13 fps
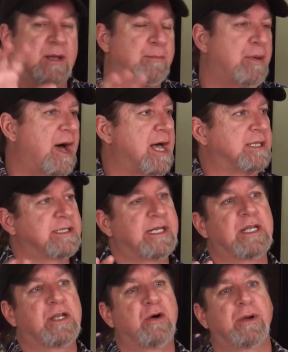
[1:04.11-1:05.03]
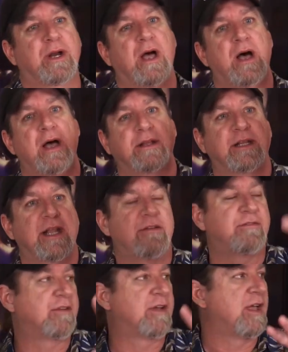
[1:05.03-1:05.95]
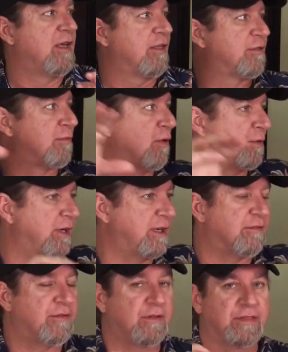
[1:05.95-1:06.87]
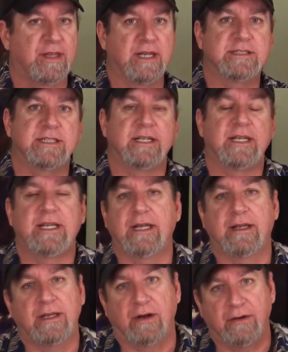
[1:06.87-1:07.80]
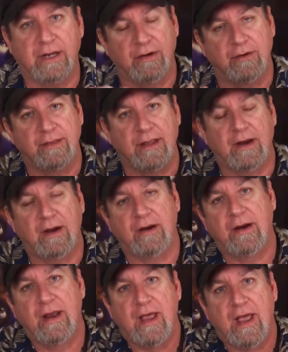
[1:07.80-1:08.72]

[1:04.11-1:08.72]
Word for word: compositing going on and they've thrown in different things and you know here and there.